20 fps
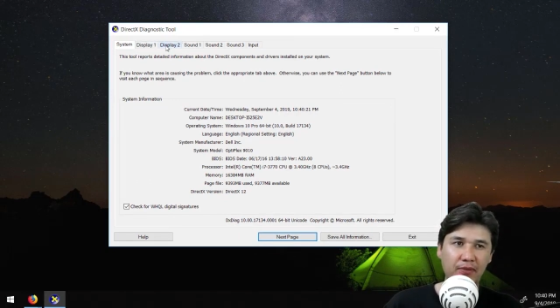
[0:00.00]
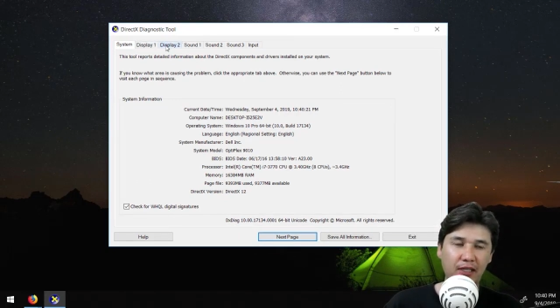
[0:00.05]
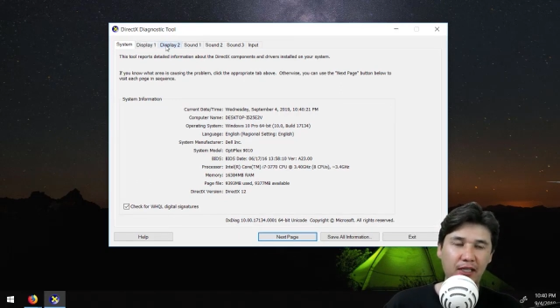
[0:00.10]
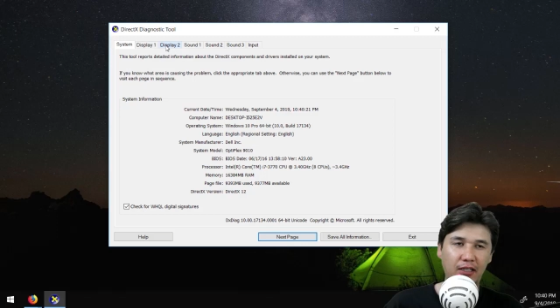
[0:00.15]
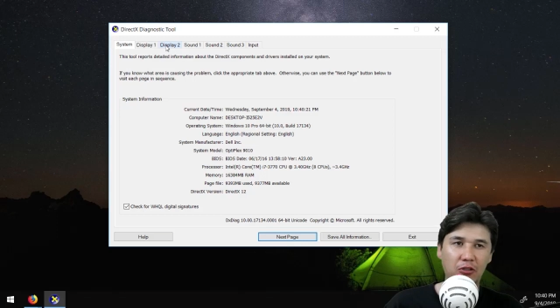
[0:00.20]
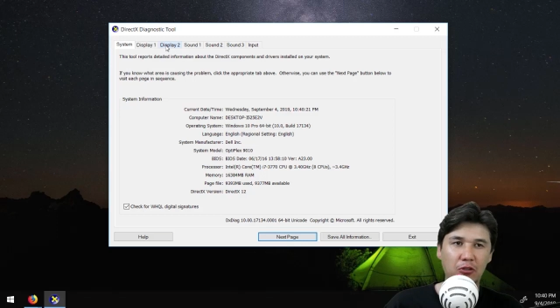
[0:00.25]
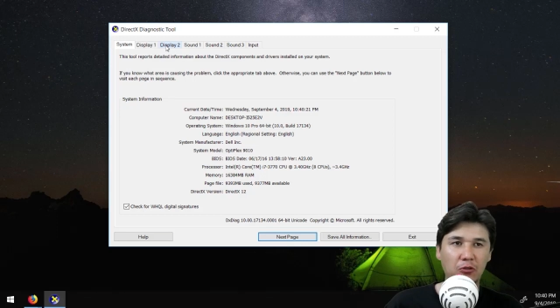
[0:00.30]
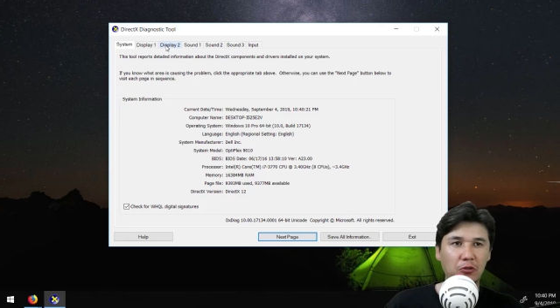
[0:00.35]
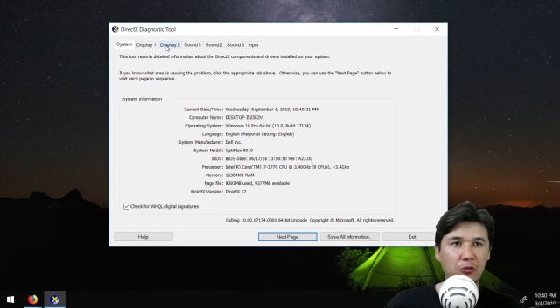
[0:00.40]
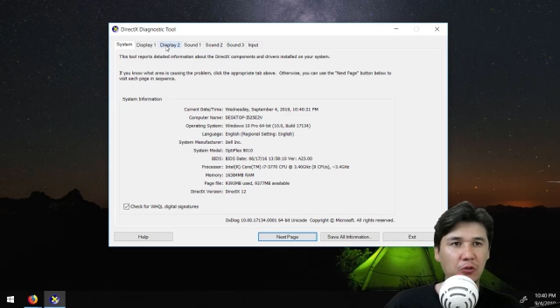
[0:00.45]

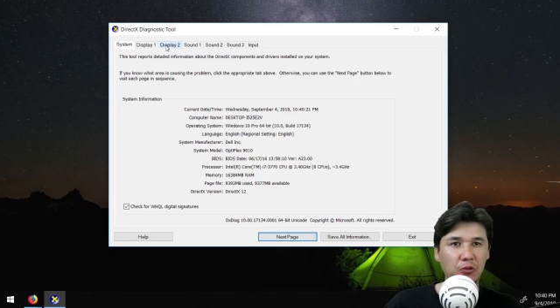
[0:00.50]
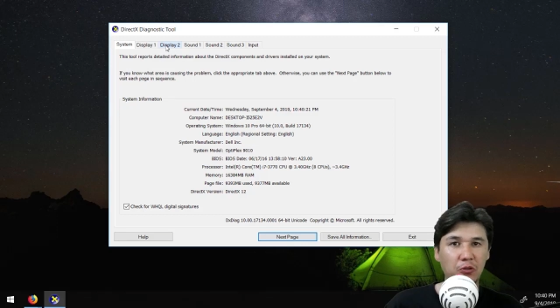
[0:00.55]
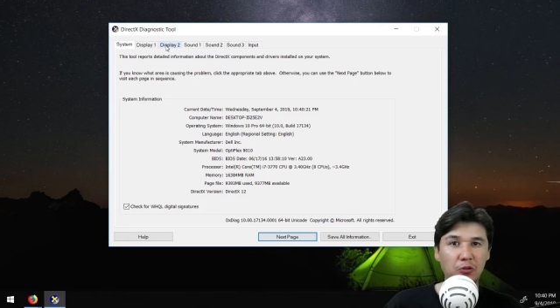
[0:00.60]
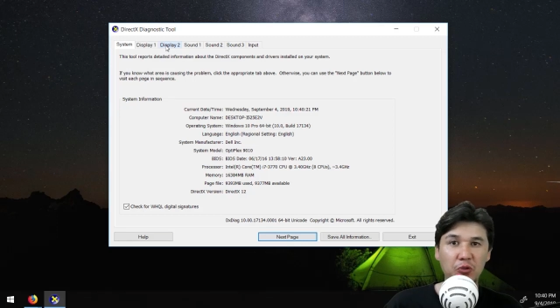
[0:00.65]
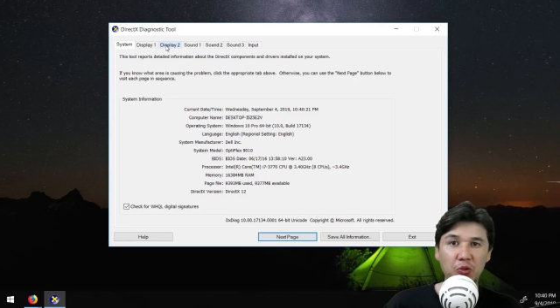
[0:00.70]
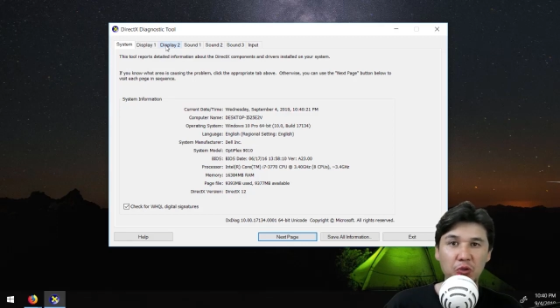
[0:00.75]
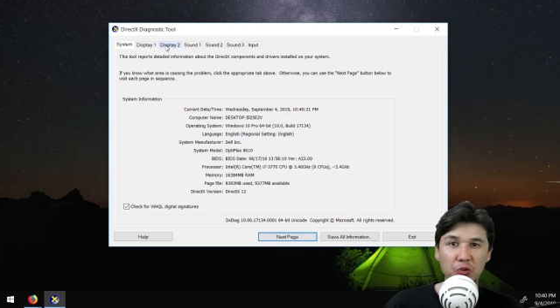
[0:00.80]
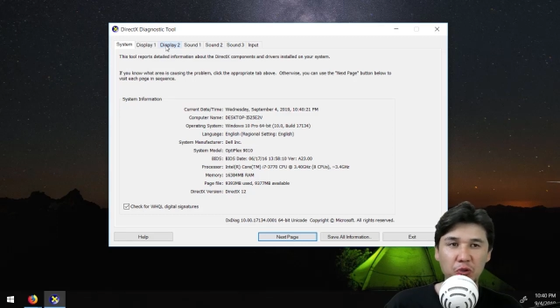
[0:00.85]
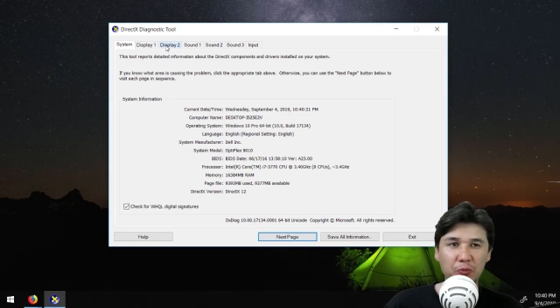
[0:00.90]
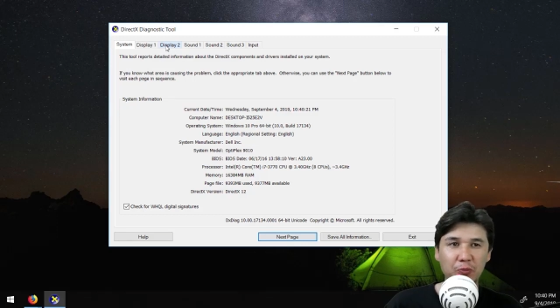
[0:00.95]
or
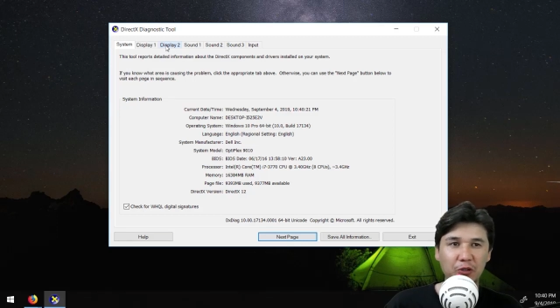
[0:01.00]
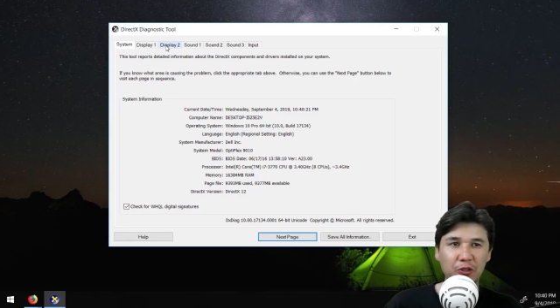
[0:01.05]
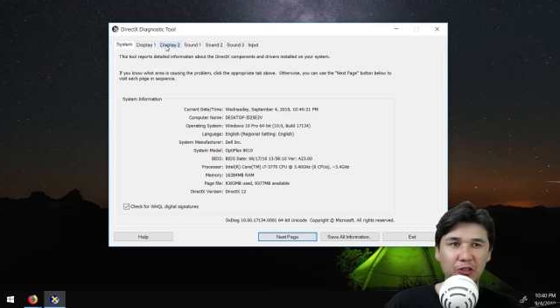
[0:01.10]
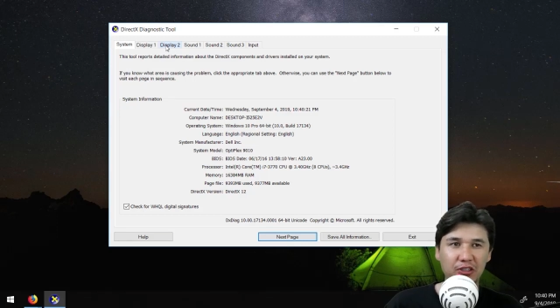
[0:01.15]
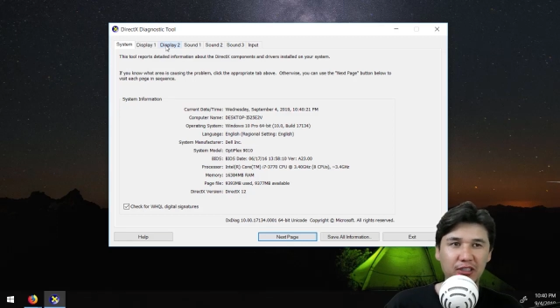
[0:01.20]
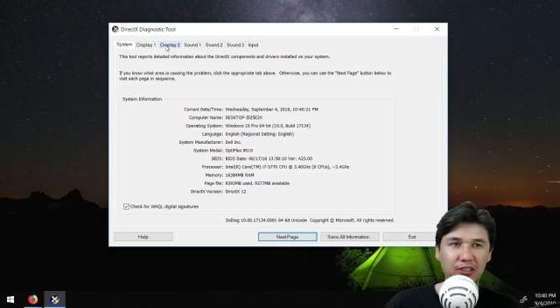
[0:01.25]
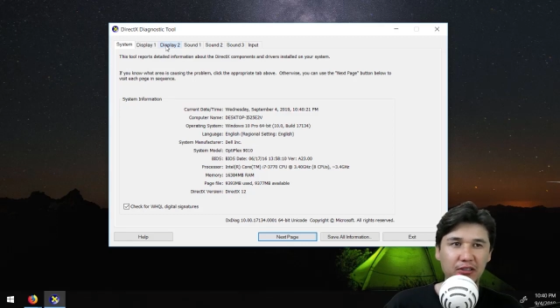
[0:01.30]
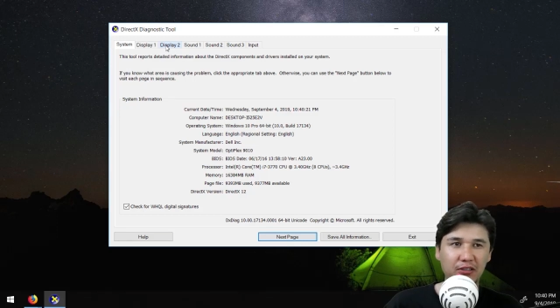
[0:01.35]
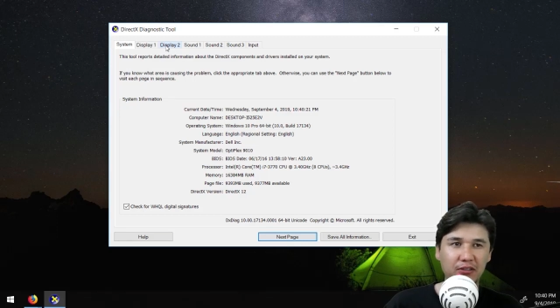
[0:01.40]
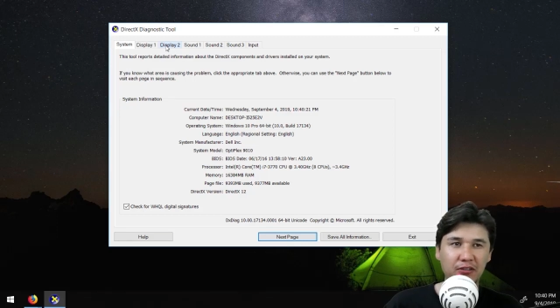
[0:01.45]
two
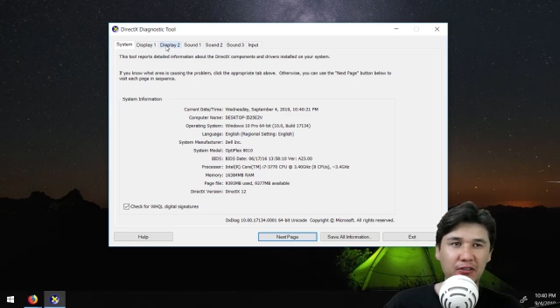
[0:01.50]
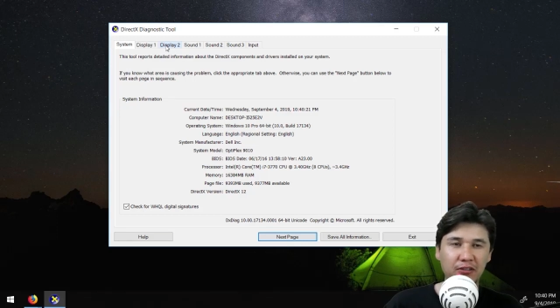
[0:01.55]
monitor